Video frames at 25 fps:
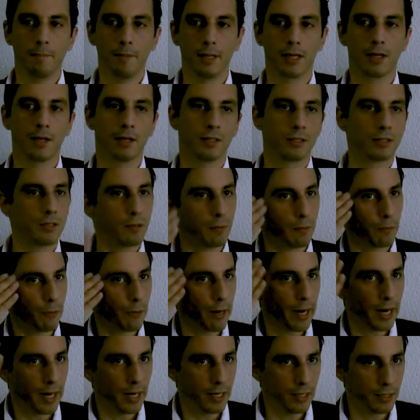because the
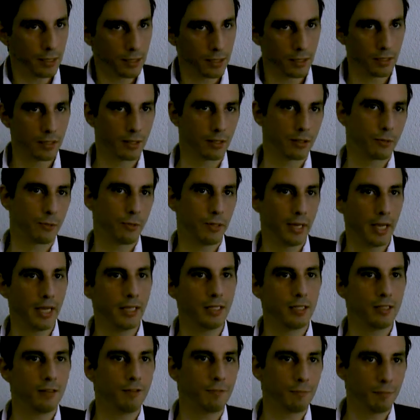brains, the
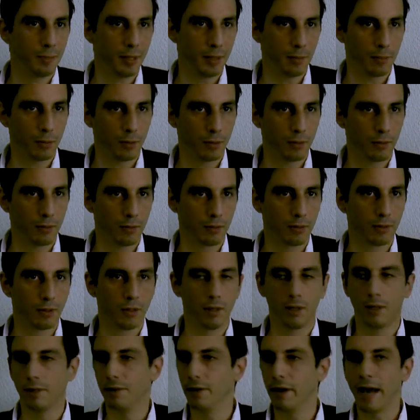creative people,
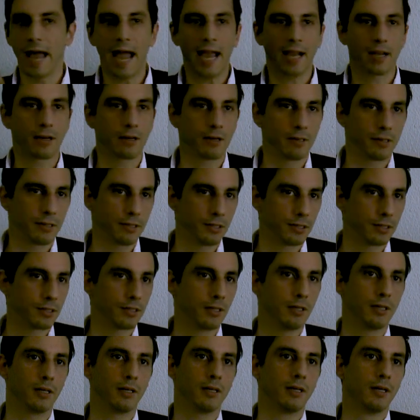the
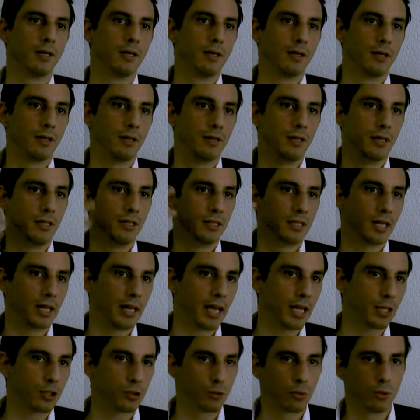hackers, uh, the
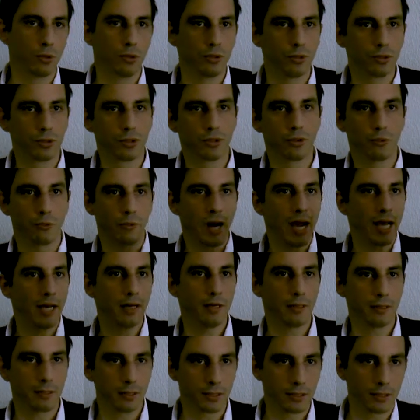intellectuals, the
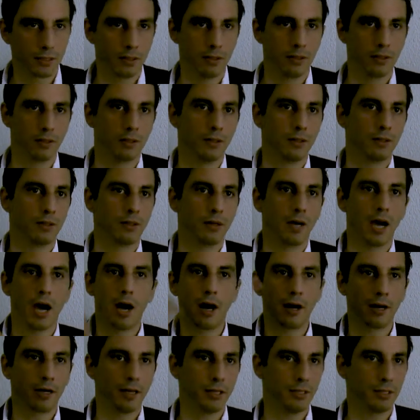writers, the, the
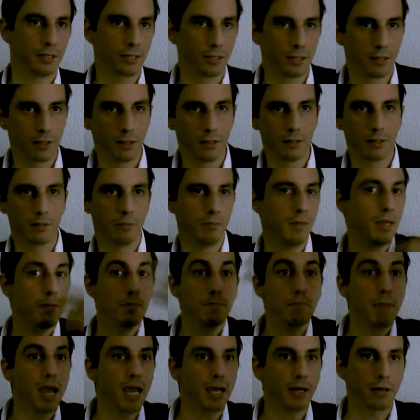artists, the, the
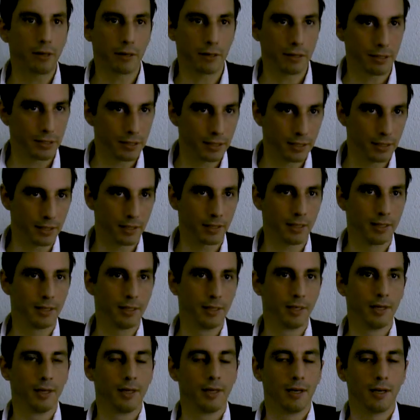meme makers
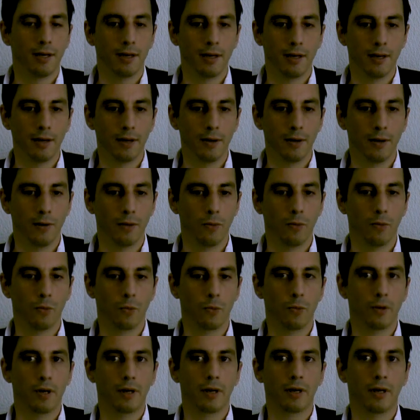uh,
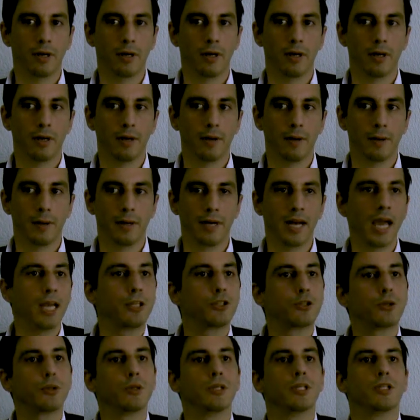uh, were uh,
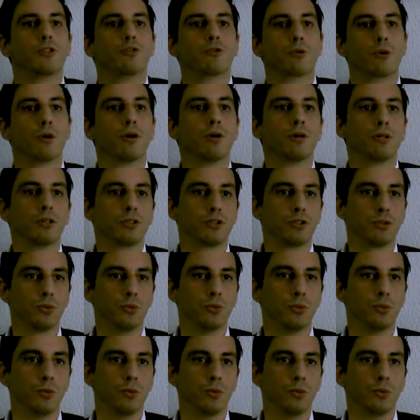naturally drawn
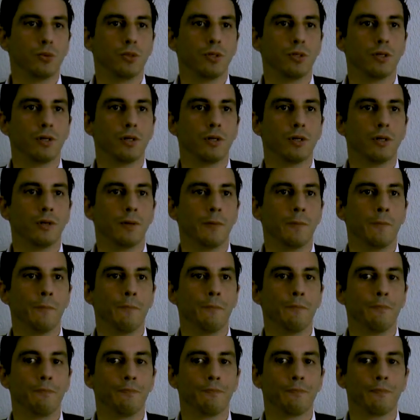to,
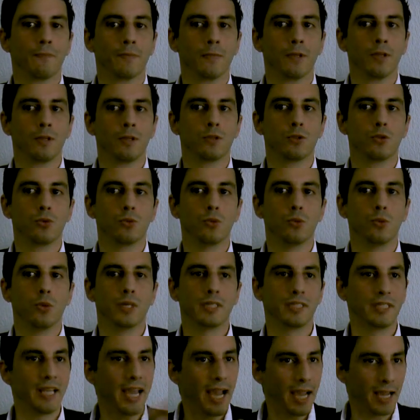um,
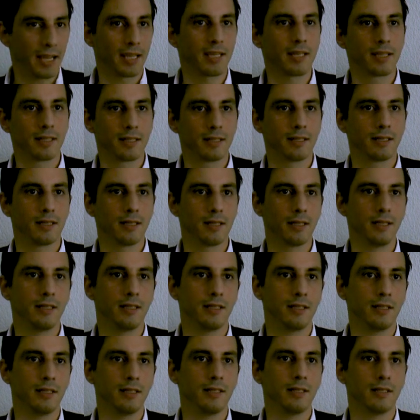to attack
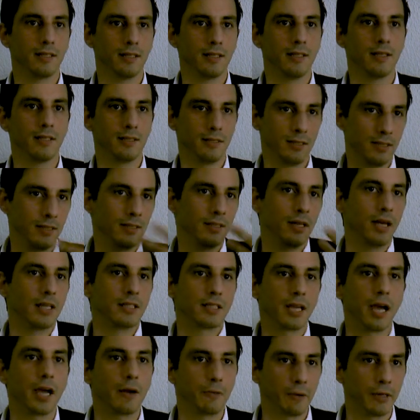and uh,
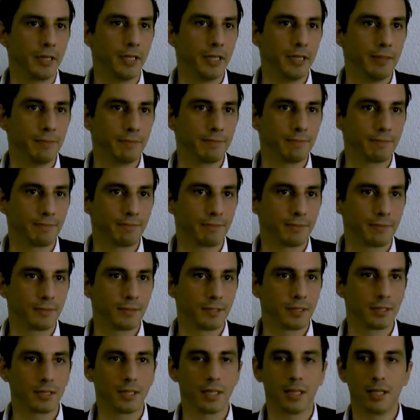a tyranny.
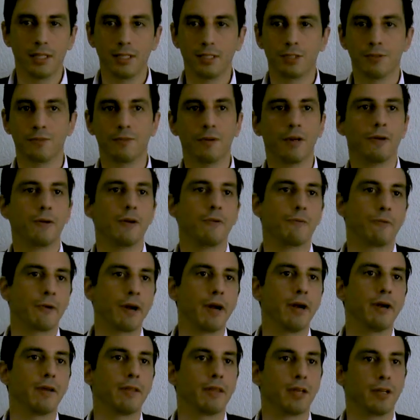So it's very
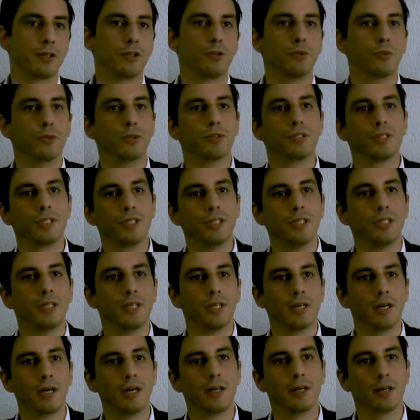rare that you will
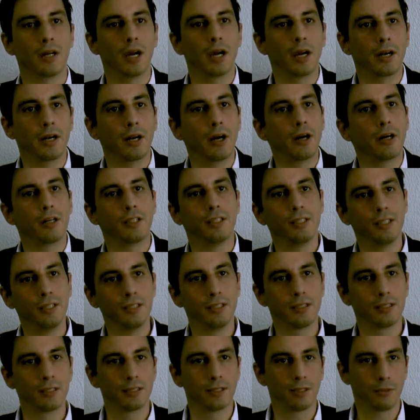see a, an,
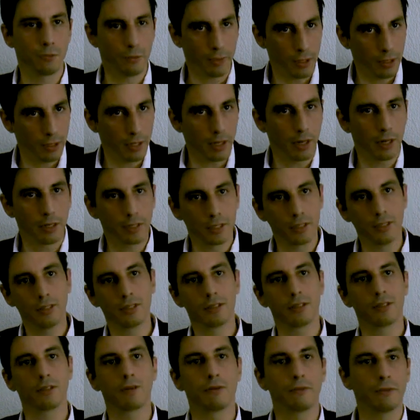artist, a real
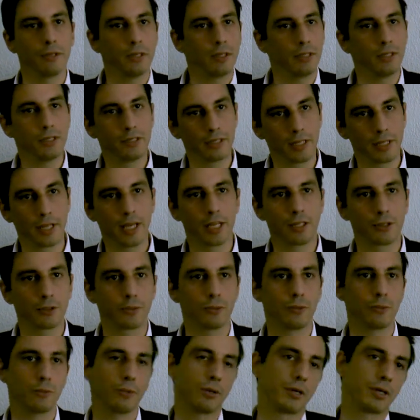artist, or a real
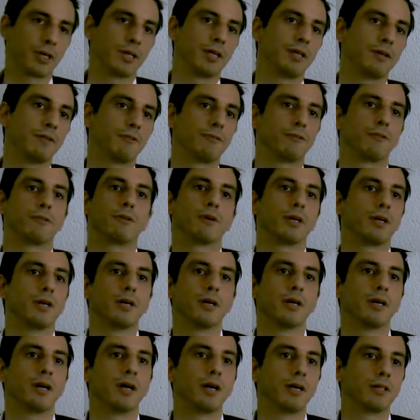intellectual working for a,
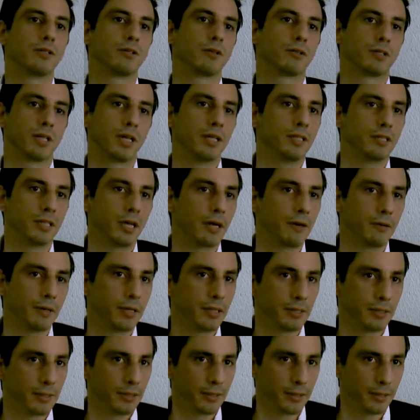uh, a
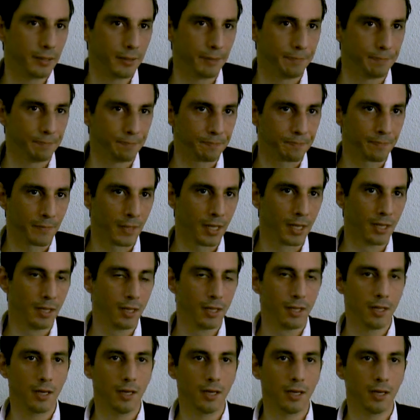totalitarian um,
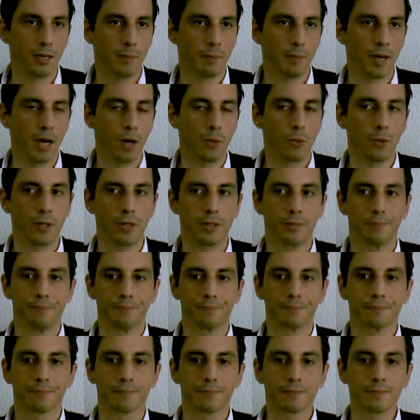
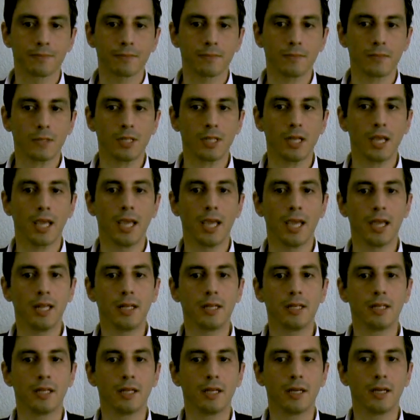power.
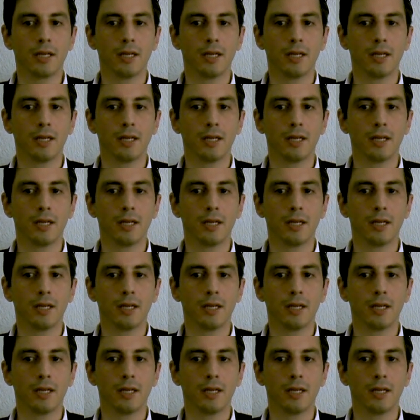And